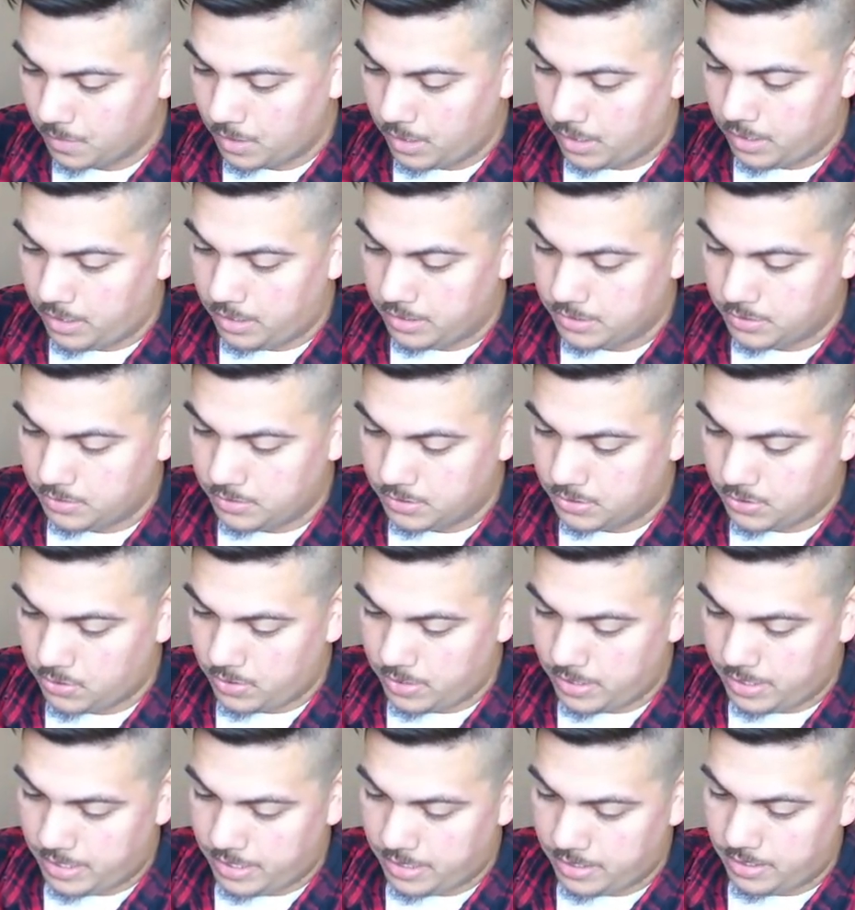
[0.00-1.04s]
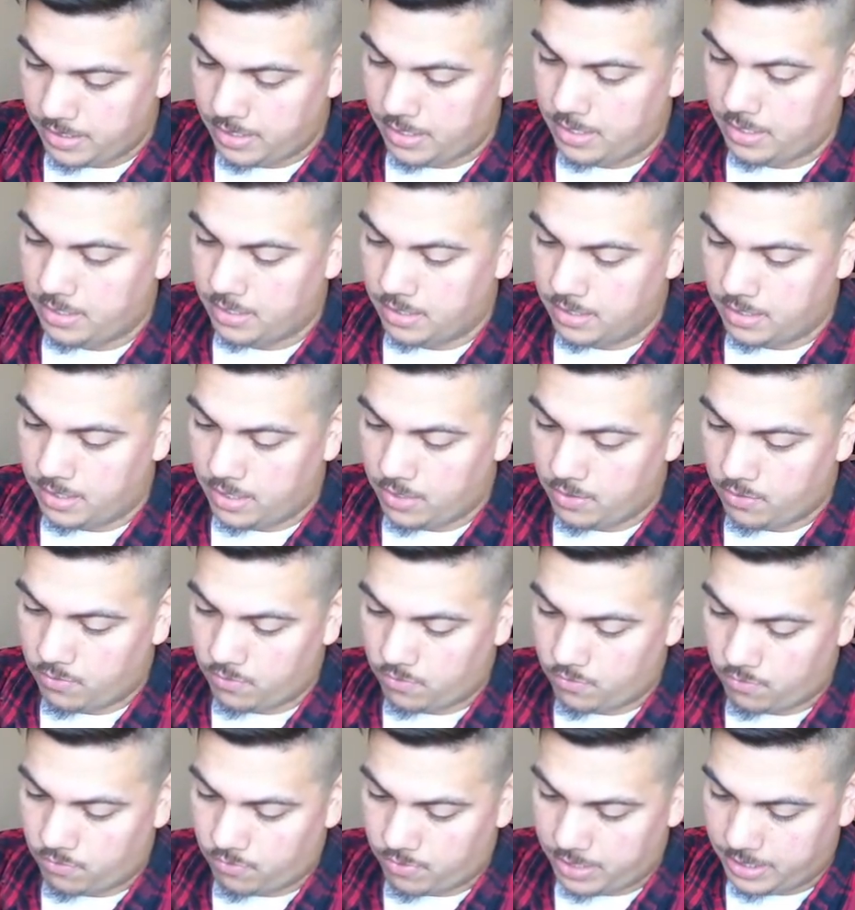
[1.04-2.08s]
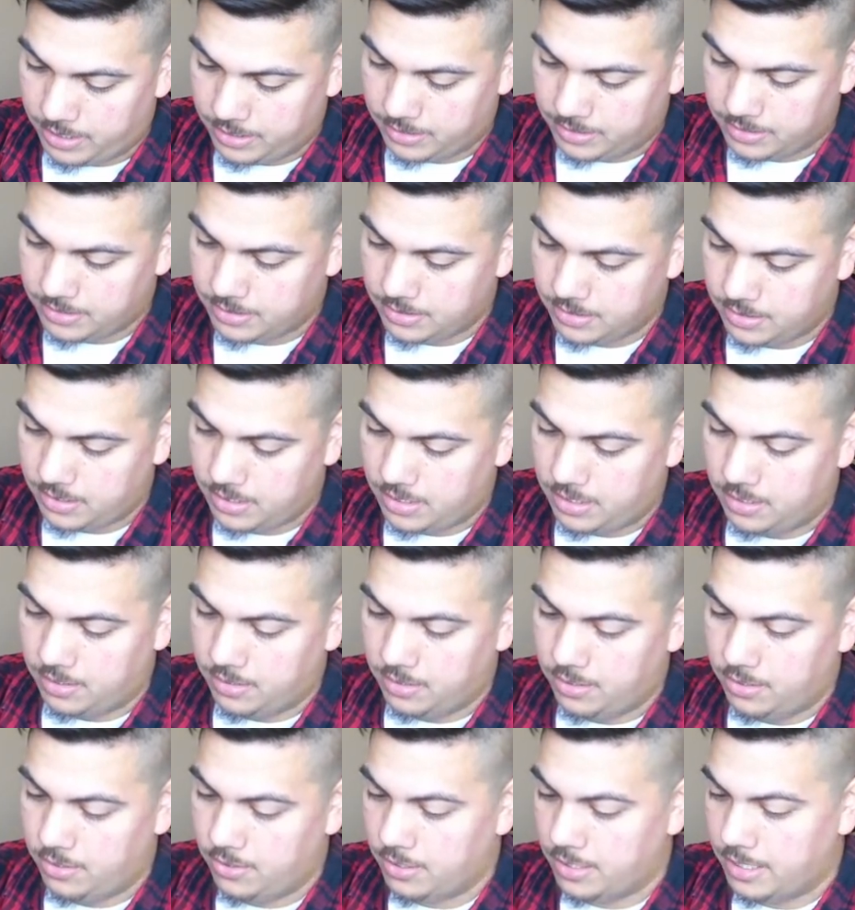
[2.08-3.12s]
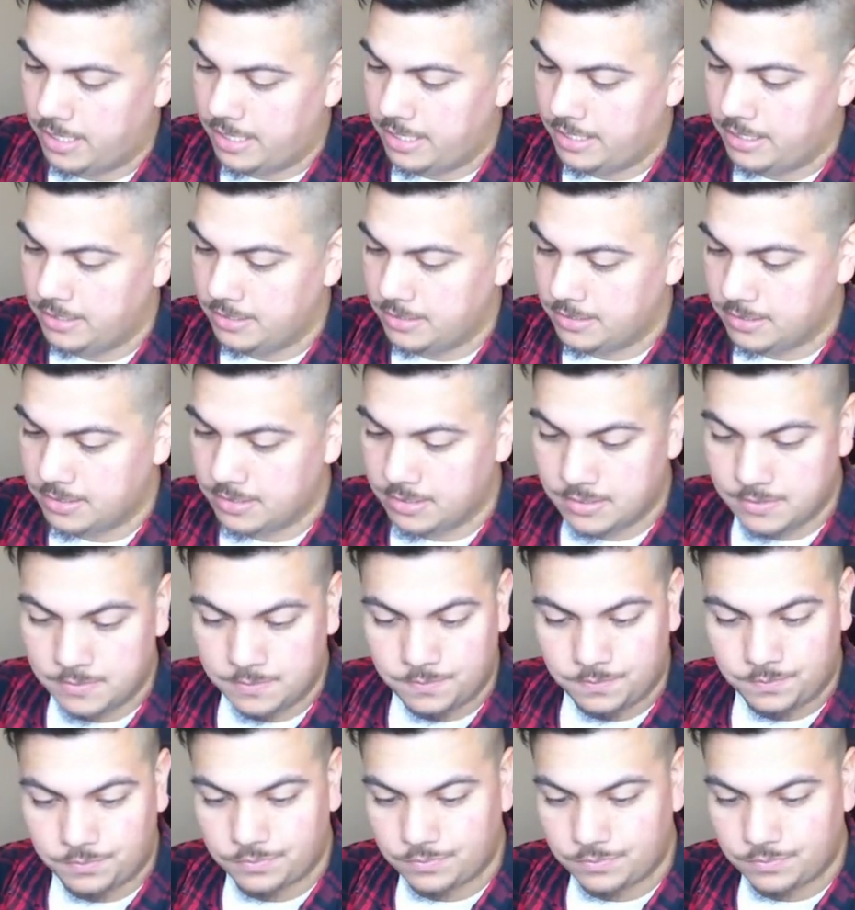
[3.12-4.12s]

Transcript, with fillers: Uh, so let's go ahead and get right in here, guys.